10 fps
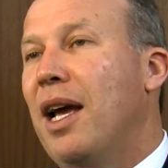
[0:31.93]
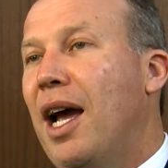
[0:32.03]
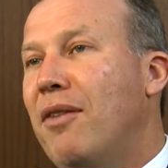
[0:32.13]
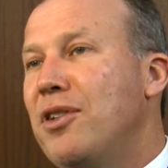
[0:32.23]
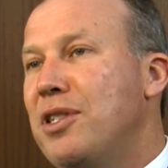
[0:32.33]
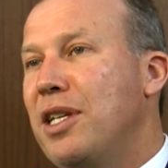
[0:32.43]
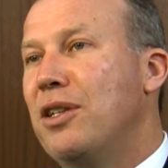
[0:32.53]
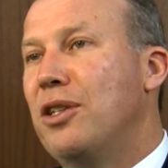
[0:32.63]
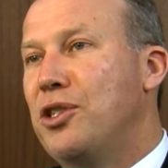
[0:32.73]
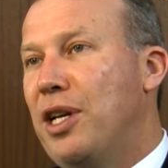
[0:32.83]
Every
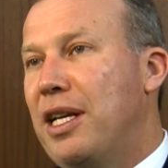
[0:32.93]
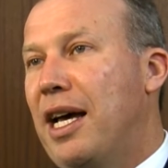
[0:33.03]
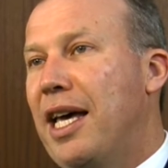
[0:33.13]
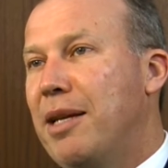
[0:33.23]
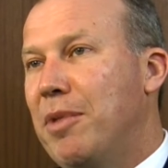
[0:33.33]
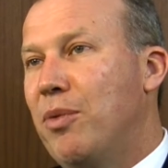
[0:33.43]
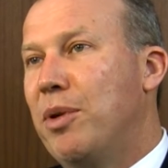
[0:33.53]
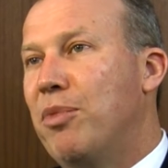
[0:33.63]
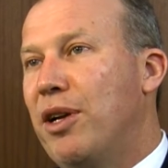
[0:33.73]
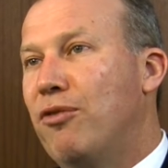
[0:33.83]
single agenda item that
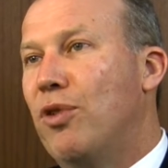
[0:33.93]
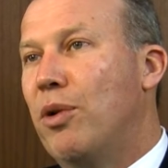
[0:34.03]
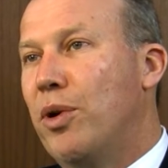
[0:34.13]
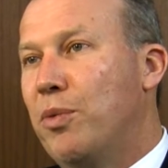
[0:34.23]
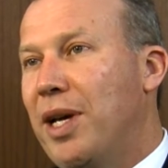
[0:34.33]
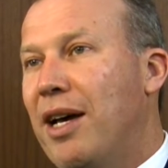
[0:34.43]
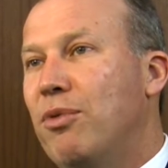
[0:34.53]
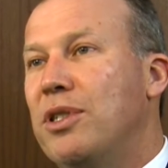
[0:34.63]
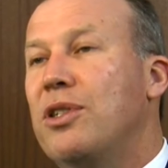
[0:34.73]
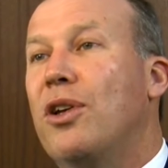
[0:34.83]
we bring forward, we
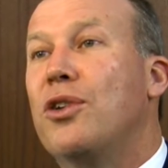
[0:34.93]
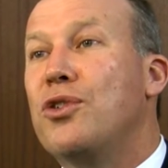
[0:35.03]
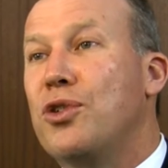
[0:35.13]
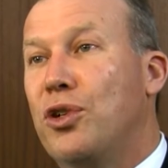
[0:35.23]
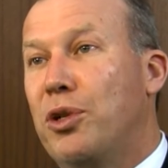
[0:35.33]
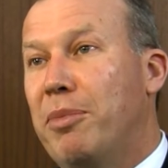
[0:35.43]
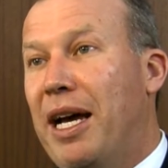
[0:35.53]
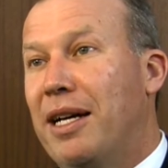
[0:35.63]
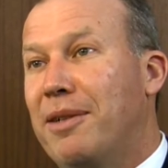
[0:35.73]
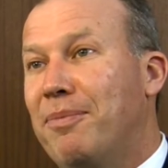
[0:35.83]
have what's called a circle
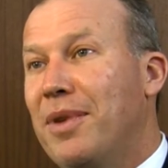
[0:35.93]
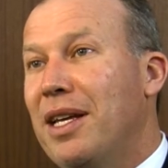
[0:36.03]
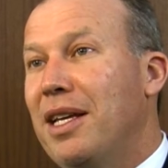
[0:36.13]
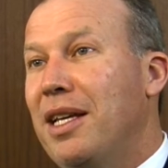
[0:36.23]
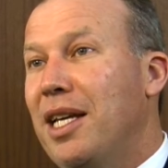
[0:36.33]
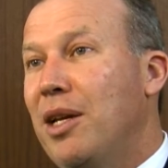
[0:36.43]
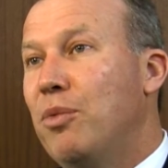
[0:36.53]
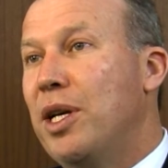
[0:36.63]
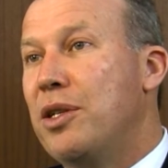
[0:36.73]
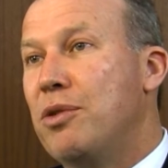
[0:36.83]
back,
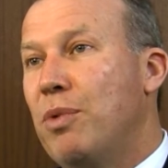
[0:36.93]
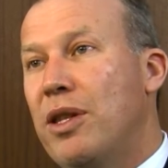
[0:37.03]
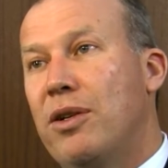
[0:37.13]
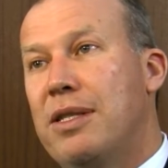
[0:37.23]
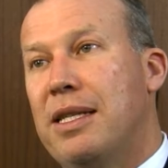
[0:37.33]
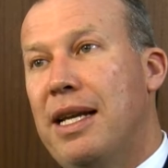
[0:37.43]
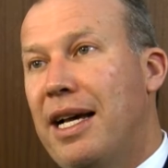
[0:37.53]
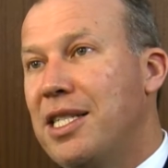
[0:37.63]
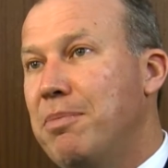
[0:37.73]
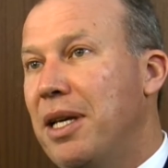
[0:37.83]
in which, whether it's the
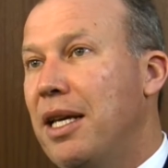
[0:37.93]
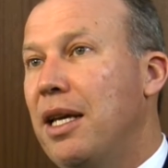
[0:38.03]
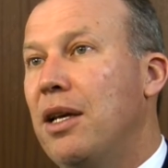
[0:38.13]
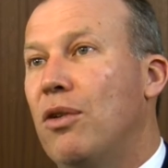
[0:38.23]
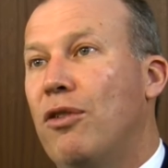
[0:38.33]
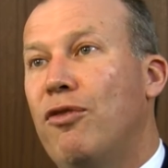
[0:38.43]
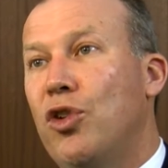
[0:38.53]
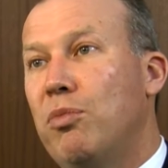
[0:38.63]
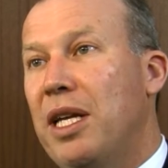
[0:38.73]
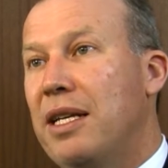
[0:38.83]
next meeting or a
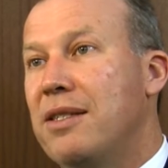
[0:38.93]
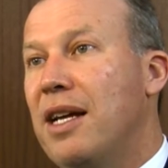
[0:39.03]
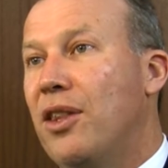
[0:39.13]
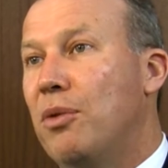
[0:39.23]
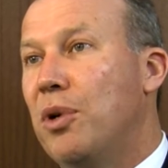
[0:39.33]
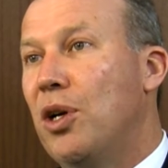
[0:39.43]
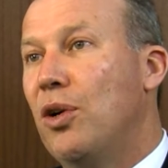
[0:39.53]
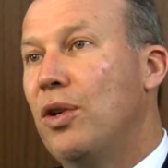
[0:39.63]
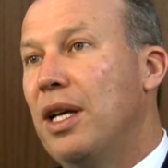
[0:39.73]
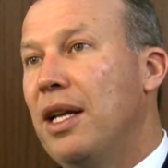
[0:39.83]
few meetings down the
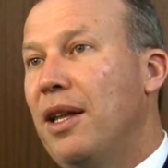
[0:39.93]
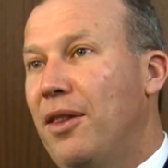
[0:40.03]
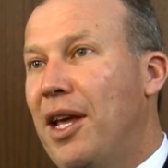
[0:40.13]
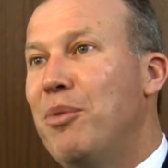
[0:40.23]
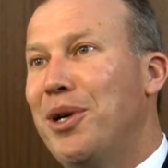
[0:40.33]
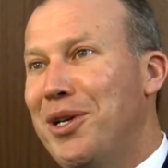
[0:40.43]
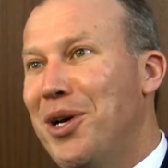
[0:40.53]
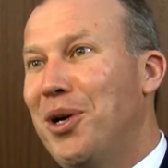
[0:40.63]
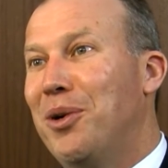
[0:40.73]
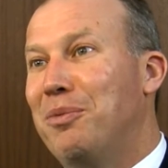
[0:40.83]
road, they want to
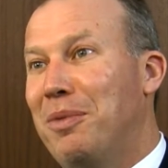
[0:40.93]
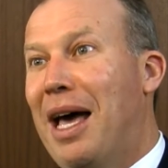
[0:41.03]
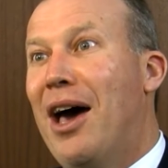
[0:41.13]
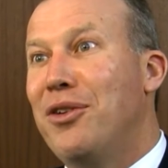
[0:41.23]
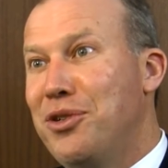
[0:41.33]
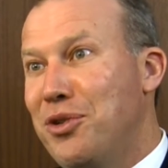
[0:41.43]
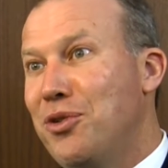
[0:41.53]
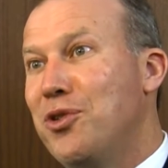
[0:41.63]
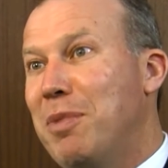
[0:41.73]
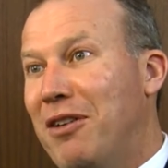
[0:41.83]
know, how did you
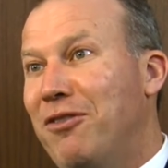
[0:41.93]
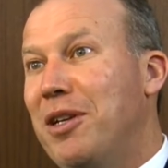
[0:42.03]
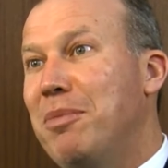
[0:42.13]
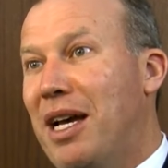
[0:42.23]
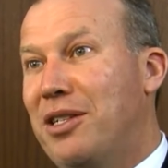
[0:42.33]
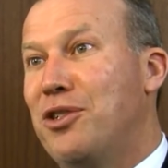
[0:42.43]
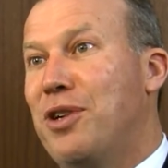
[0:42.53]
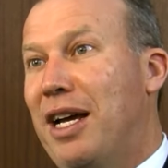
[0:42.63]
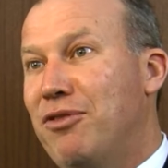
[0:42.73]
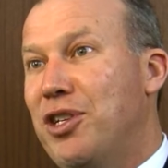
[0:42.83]
use my feedback to
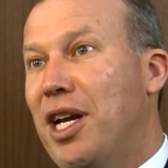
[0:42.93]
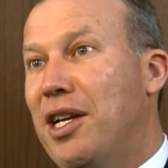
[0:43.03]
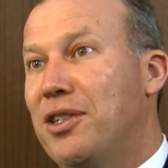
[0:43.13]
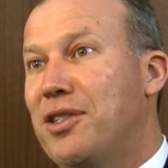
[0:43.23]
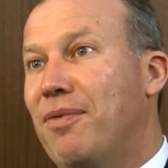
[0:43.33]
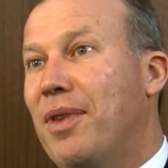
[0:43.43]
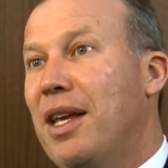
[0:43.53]
drive change?